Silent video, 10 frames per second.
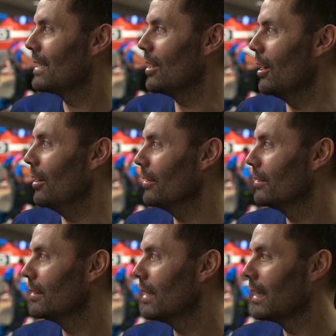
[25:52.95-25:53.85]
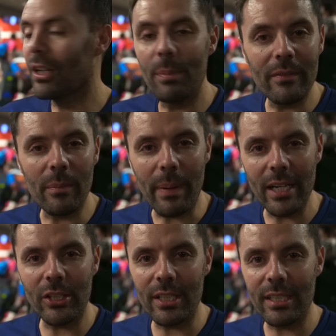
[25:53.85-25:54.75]
So a little bit of a
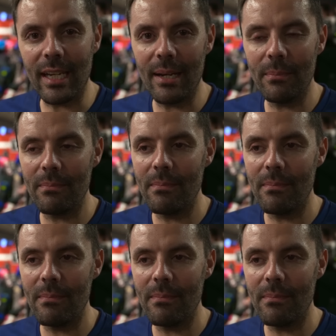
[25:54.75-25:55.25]
patience game,